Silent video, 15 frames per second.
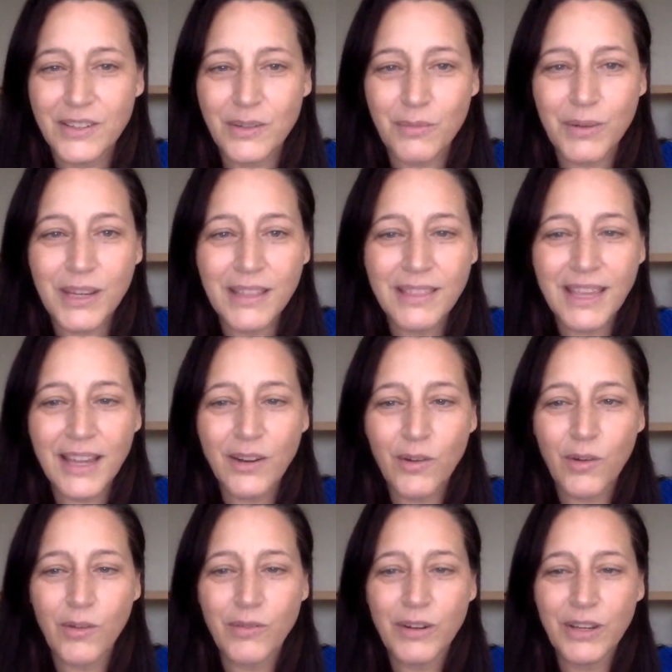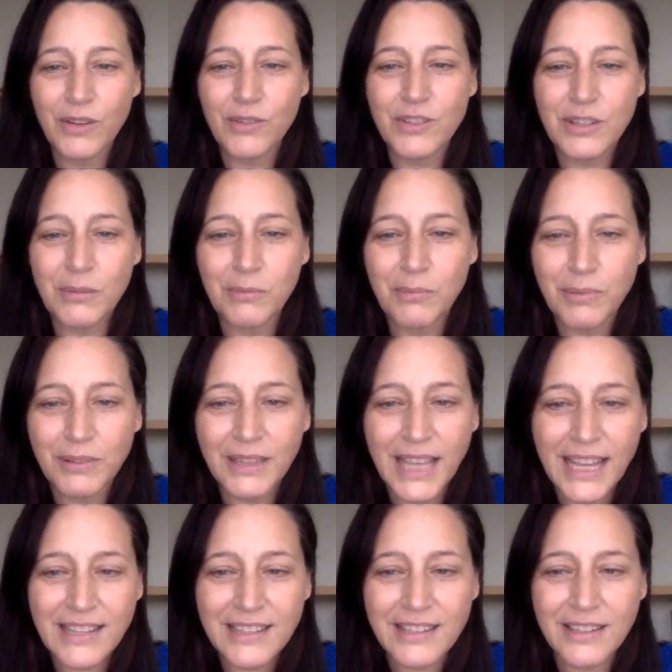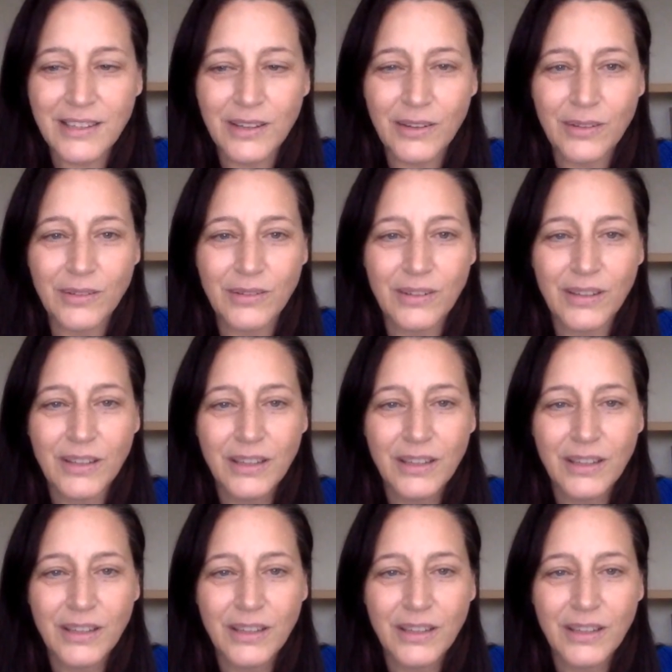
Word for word: to read that over you to bless you,